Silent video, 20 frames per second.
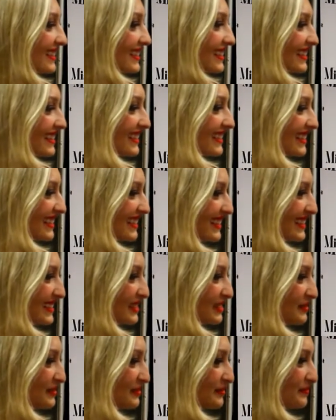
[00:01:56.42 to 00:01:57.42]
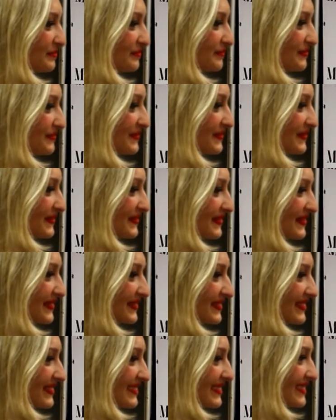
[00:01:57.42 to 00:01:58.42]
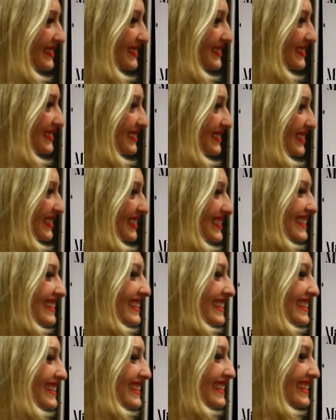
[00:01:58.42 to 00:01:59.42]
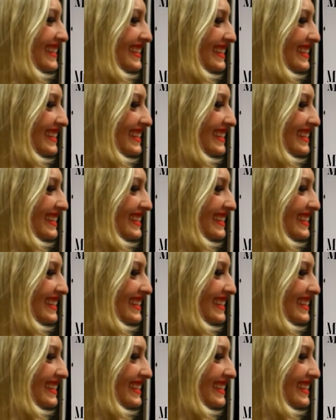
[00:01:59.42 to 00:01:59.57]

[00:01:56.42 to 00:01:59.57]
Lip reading: No words are spoken by the person on screen.